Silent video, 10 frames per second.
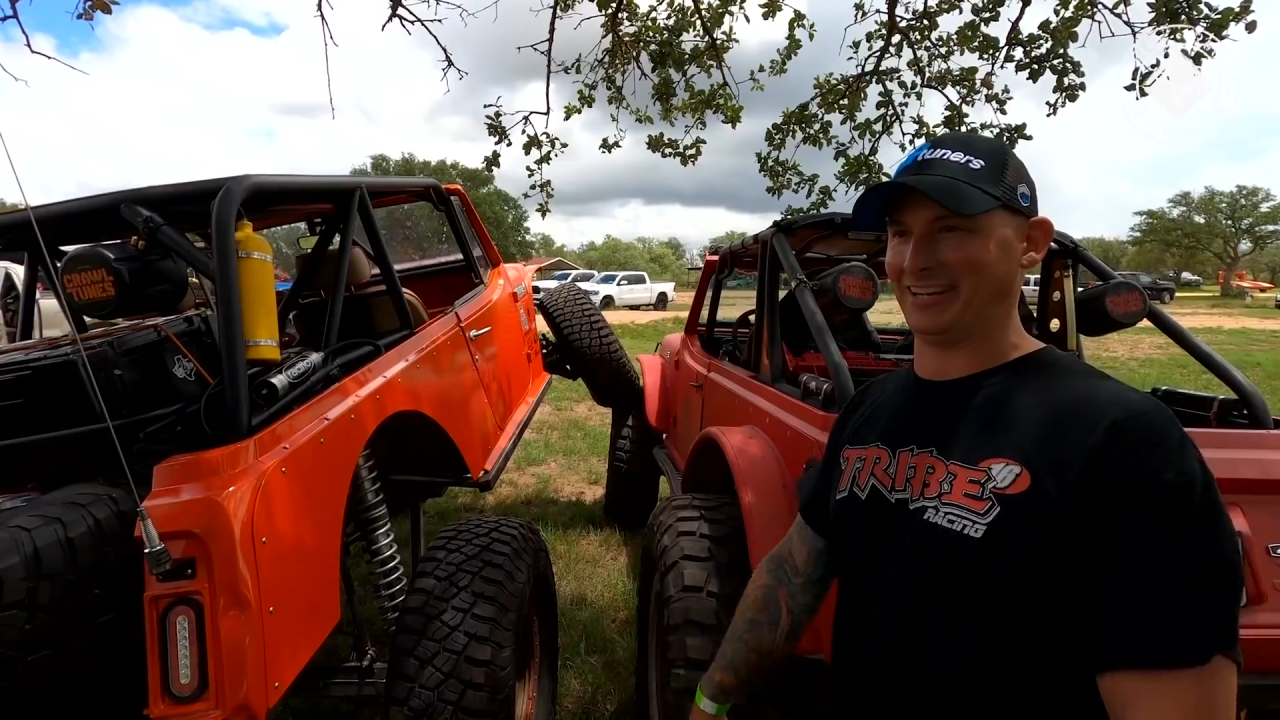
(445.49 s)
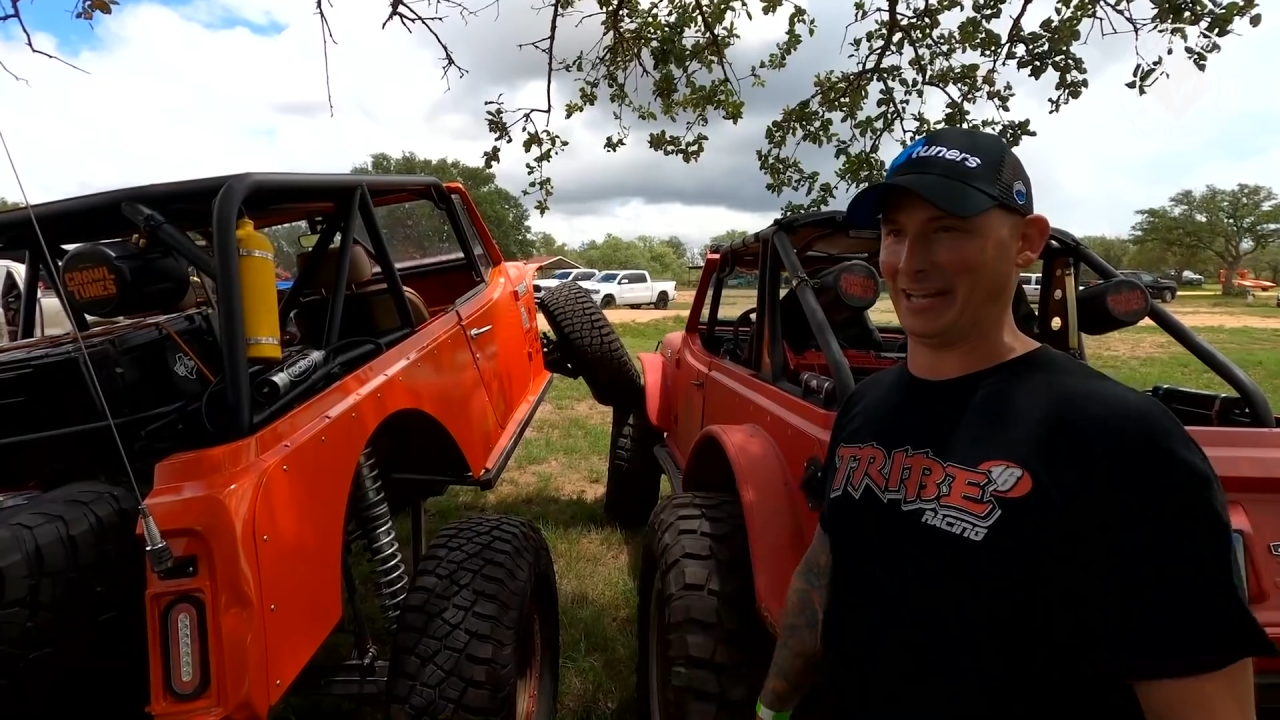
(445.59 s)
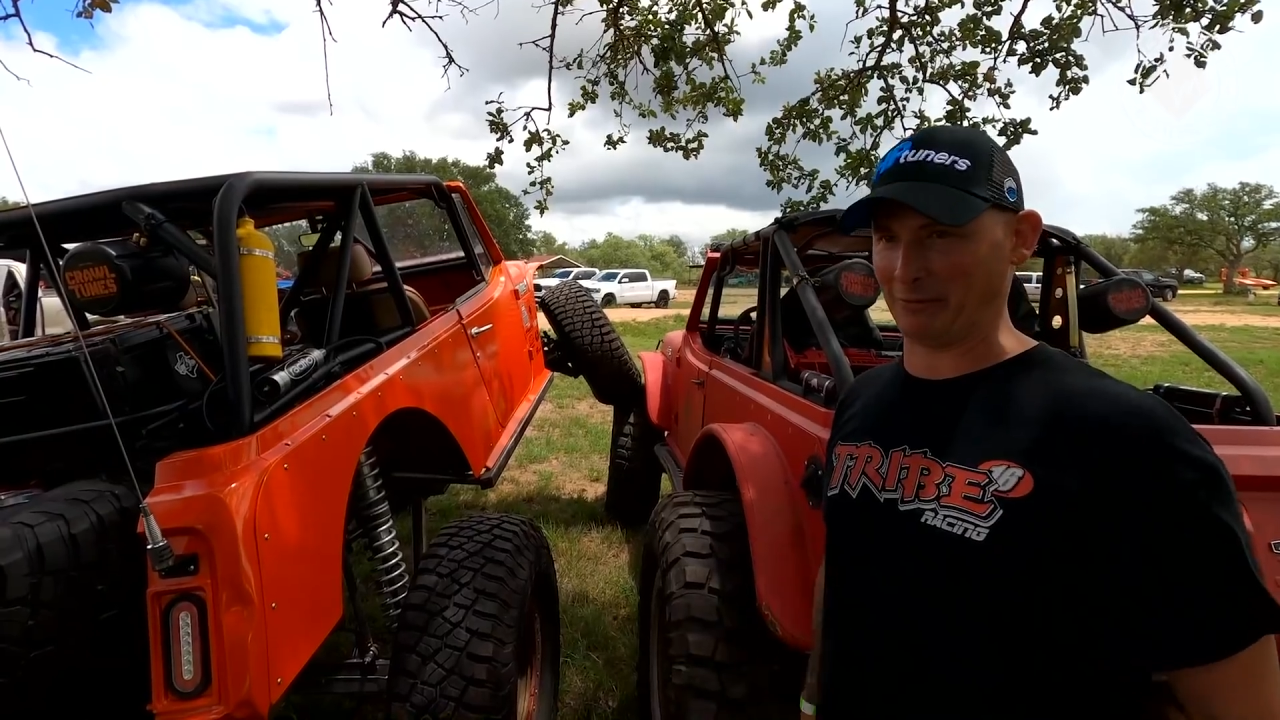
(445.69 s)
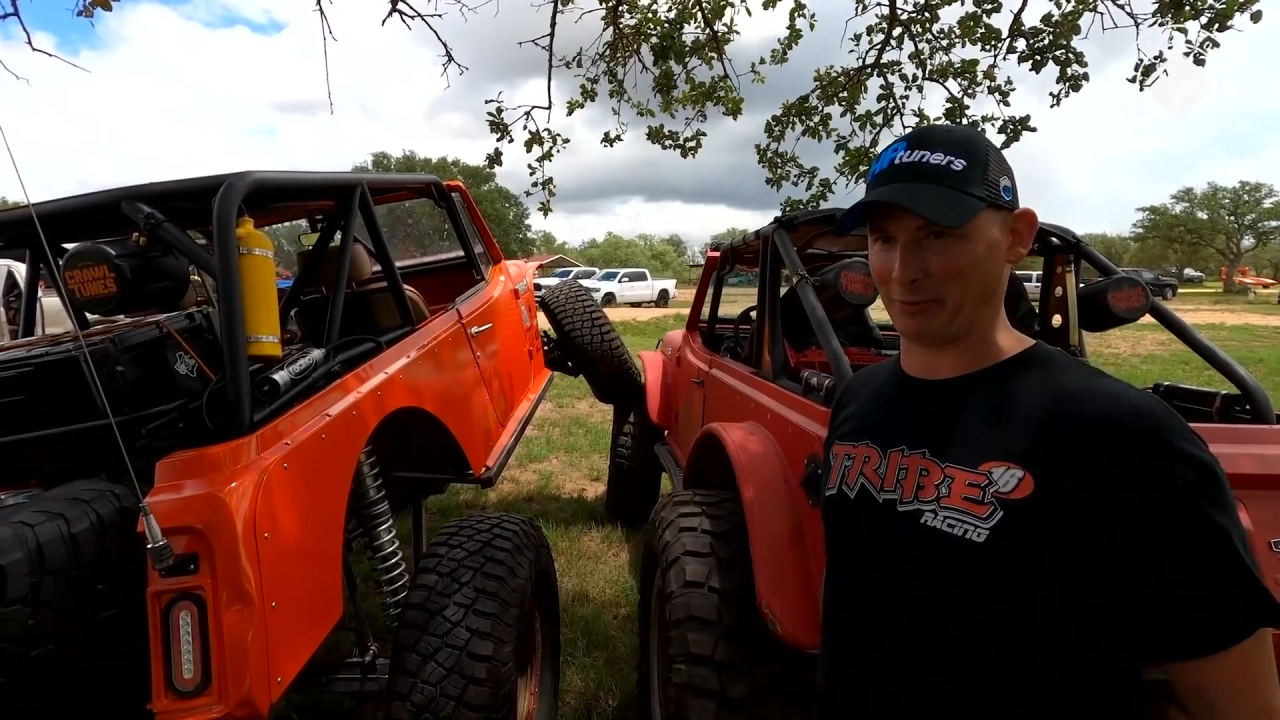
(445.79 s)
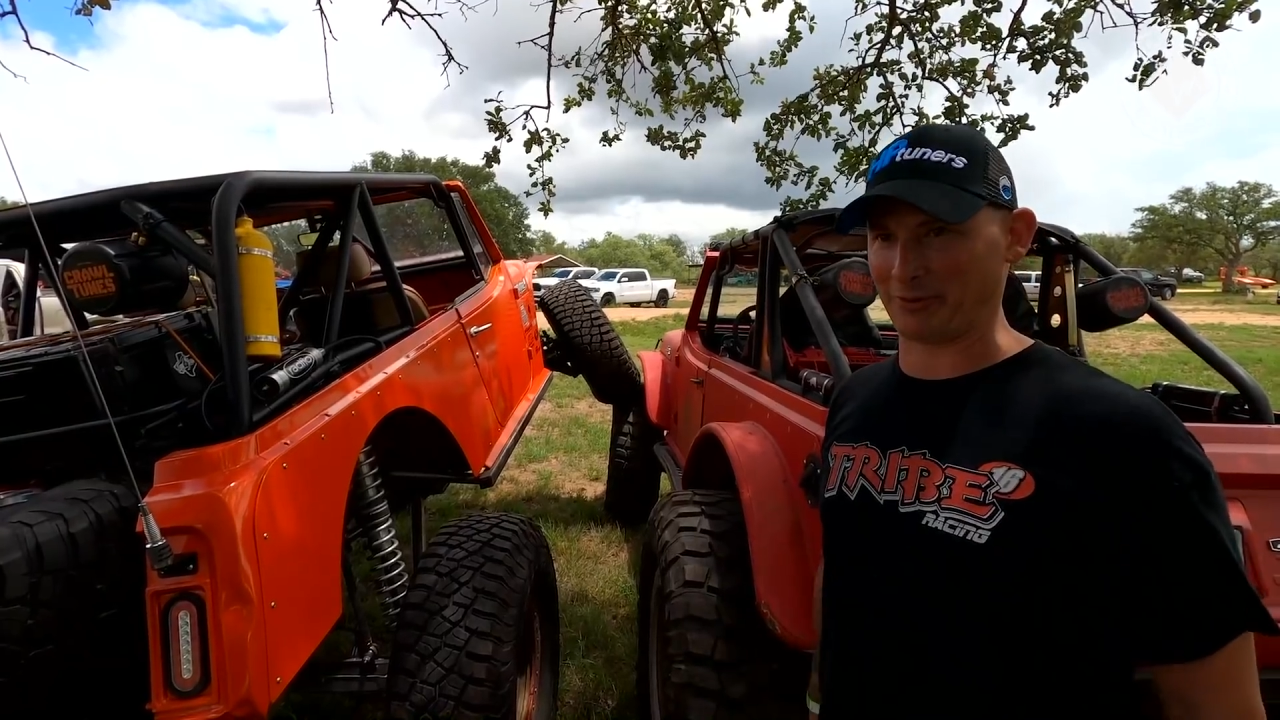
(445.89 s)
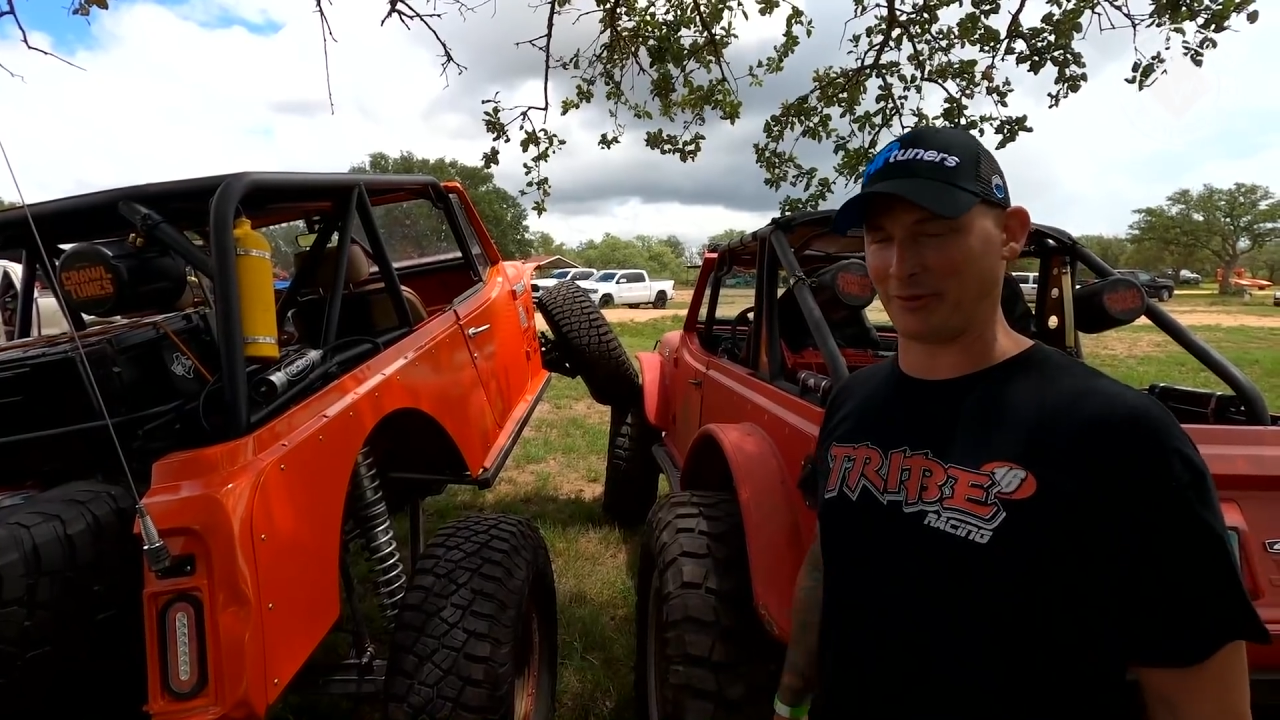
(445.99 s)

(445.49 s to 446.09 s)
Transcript: and they were